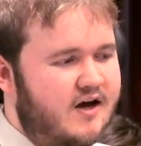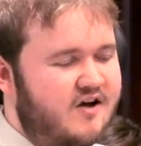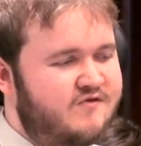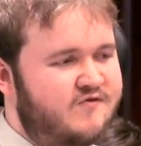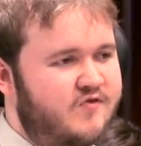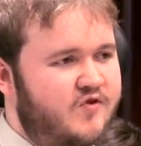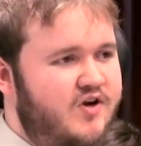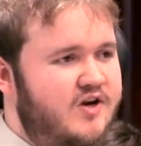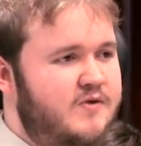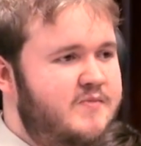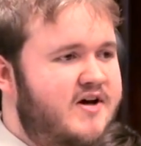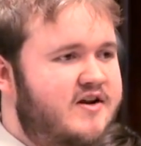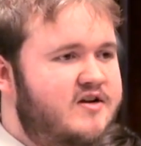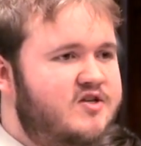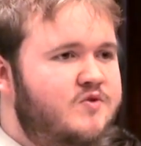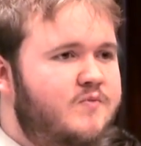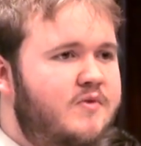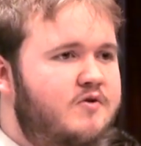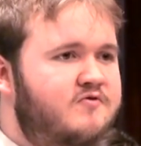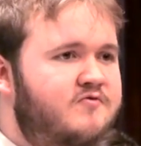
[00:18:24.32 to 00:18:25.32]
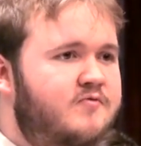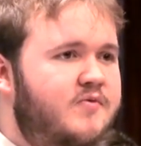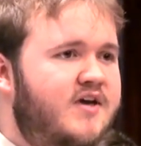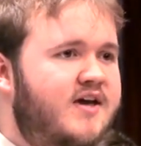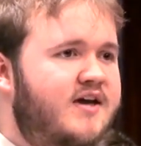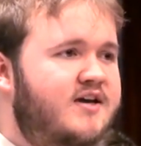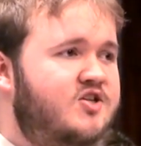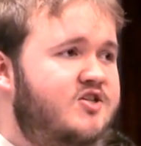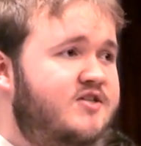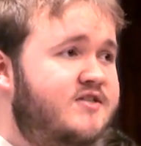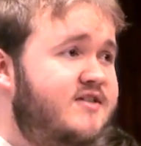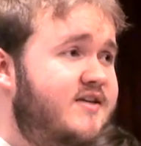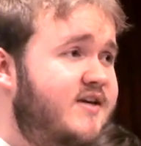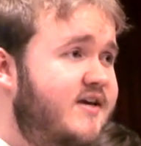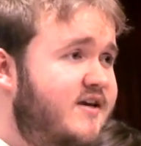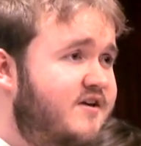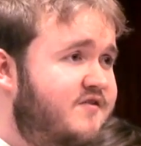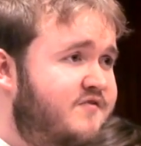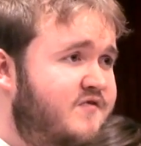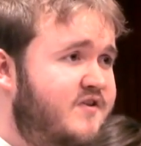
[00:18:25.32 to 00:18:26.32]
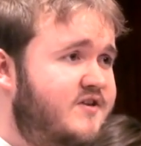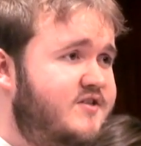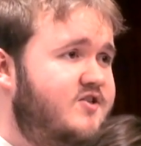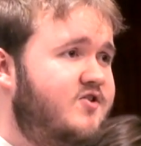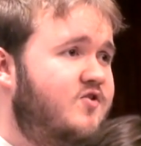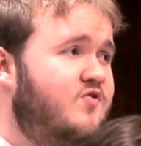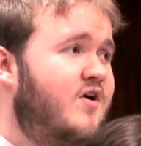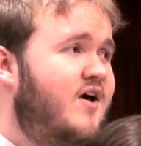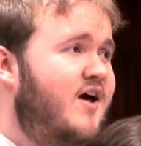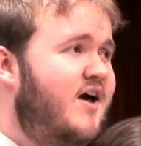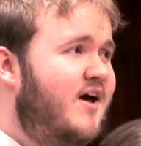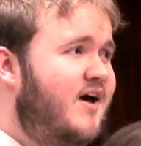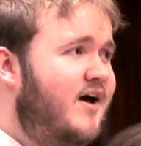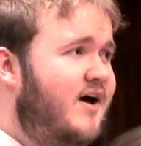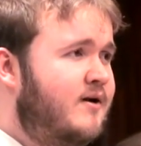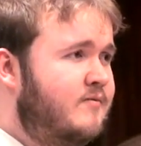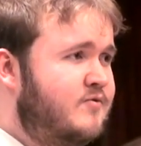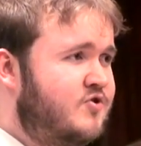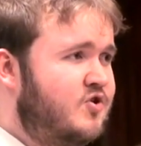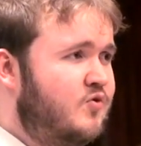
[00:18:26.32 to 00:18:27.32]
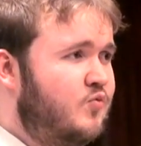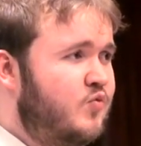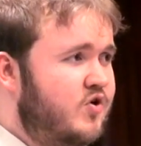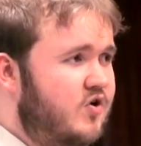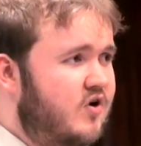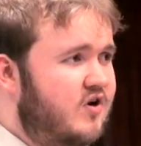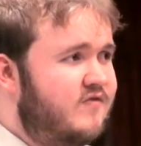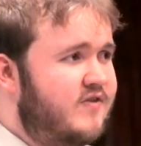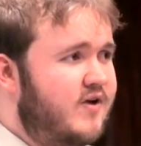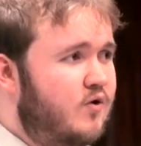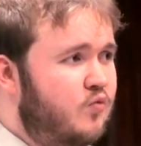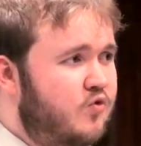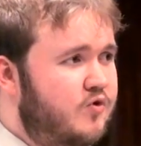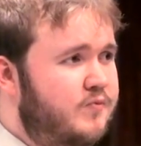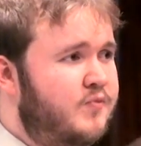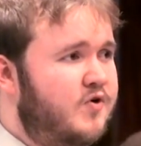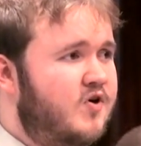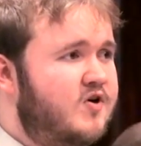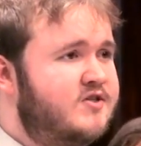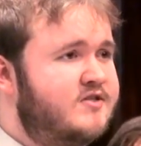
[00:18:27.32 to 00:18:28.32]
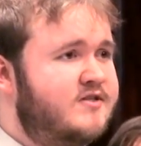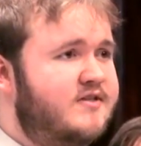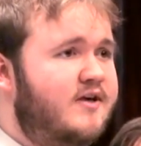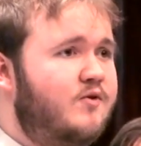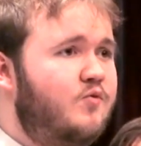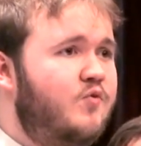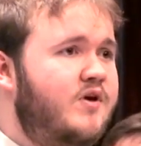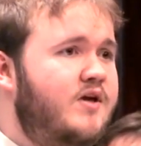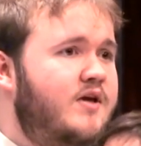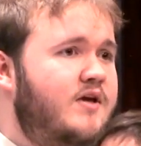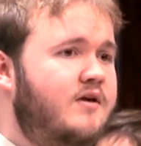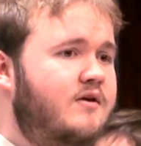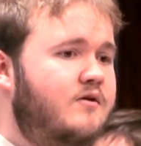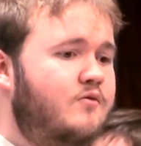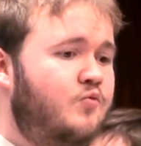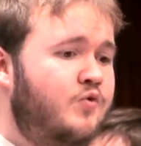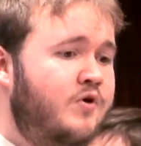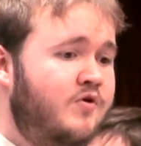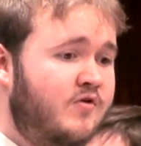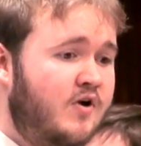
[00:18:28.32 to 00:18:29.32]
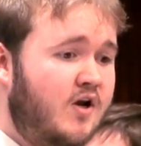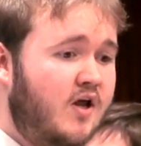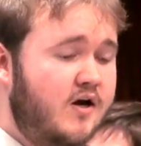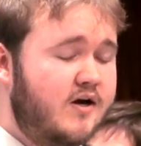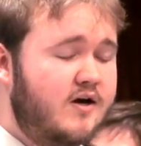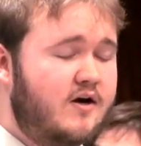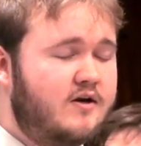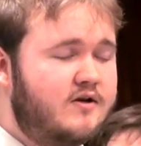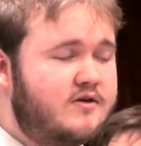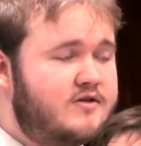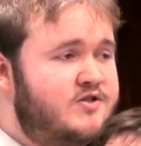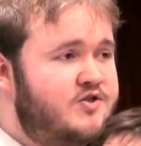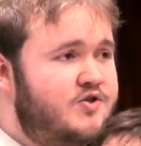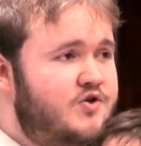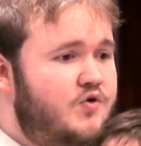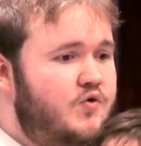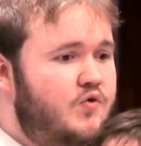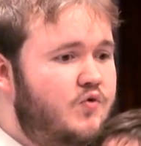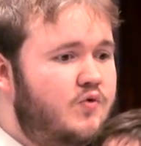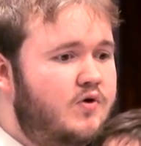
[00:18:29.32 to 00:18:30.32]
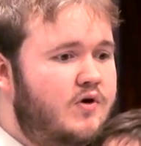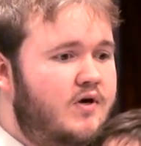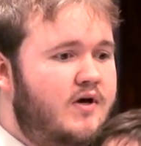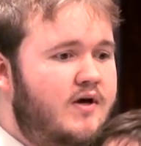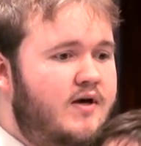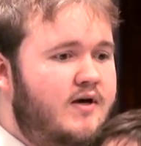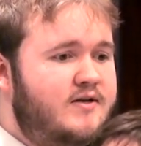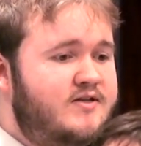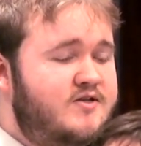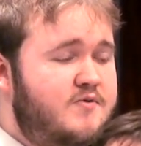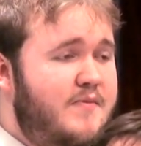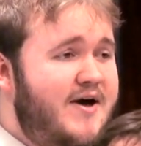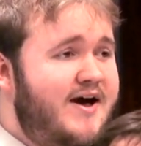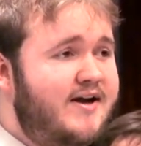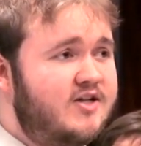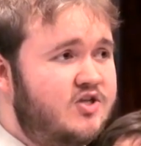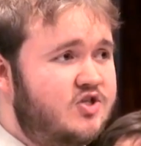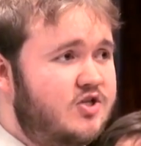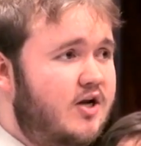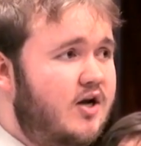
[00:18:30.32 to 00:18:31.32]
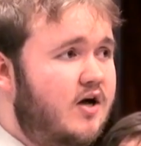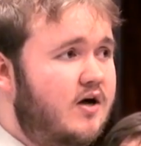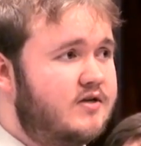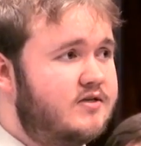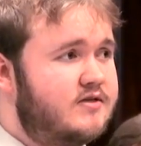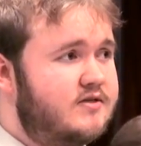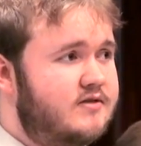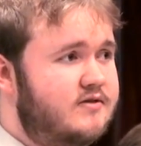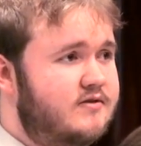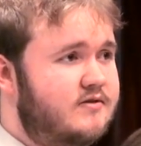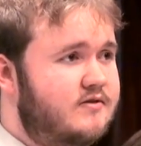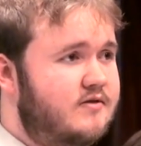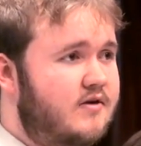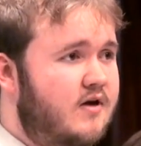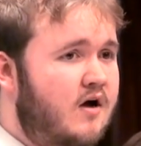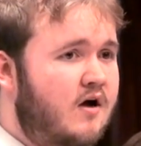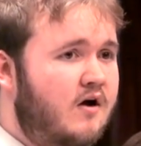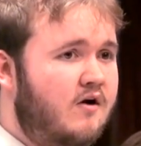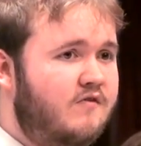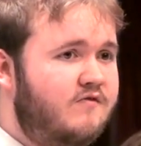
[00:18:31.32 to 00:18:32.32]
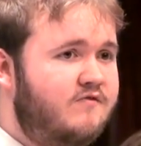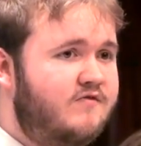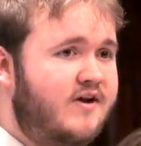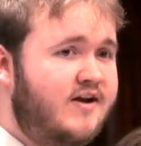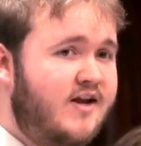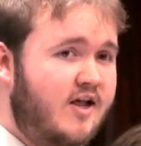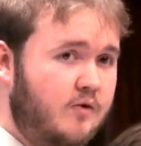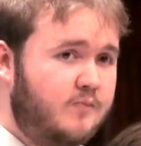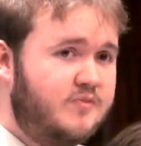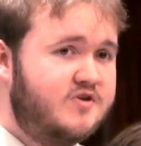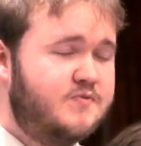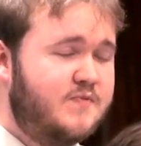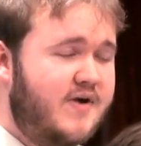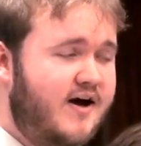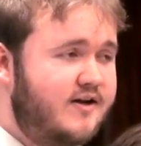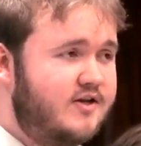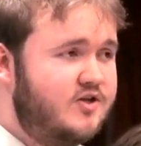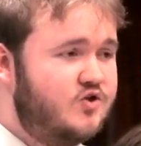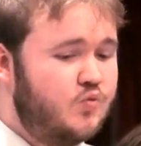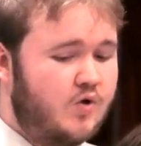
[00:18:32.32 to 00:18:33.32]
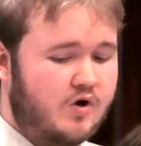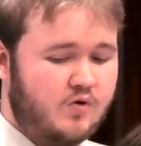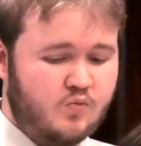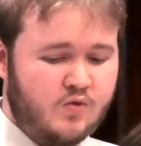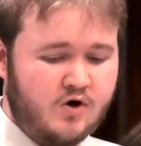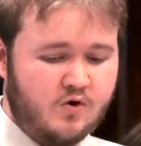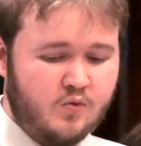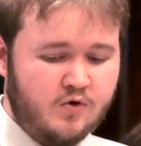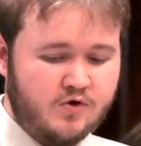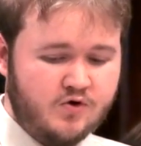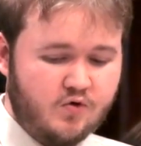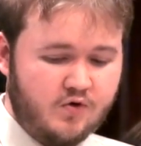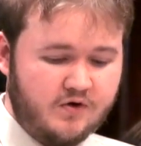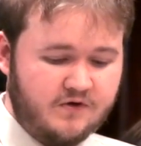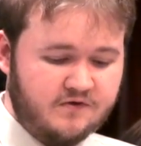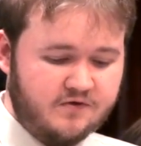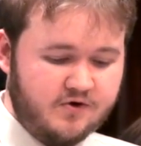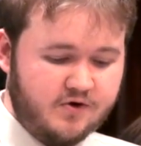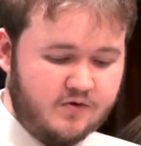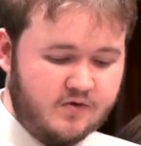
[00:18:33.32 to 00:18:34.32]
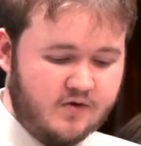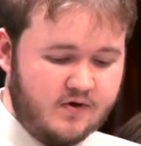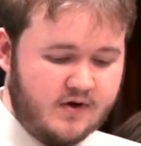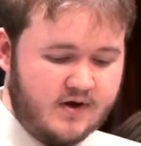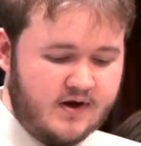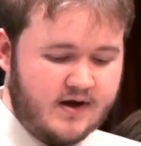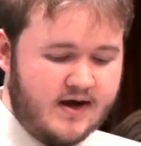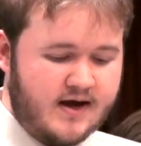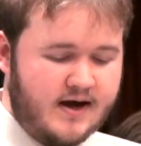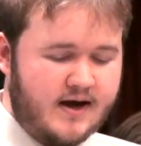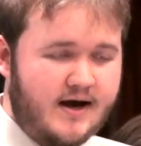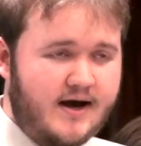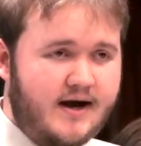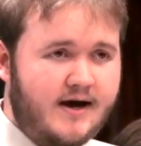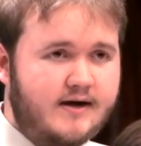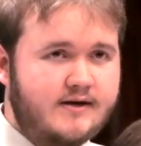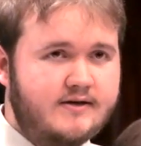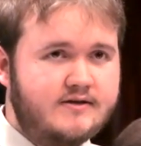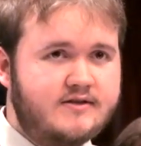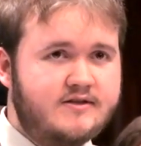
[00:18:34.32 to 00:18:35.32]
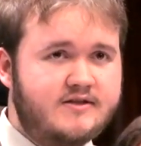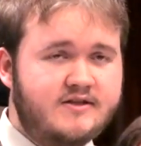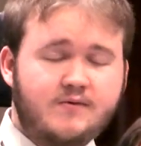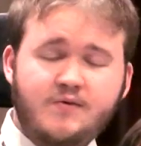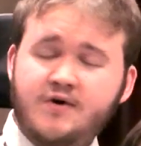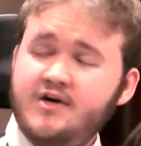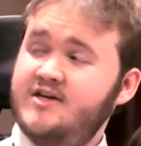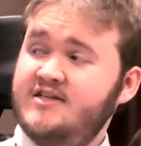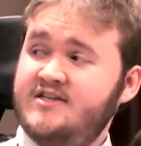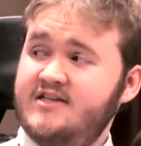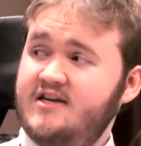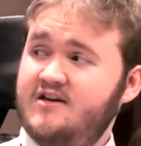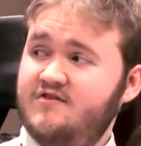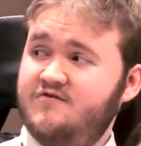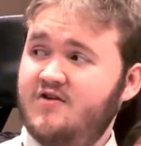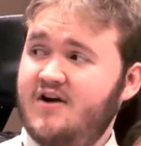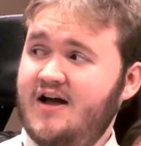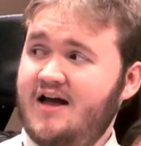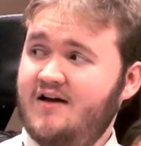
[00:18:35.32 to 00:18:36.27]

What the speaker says: funding manager maybe from the HSE, a physio, and I'm sure we all have that one person that we rely on to manage a lot of and help us manage what we're going through. And my idea for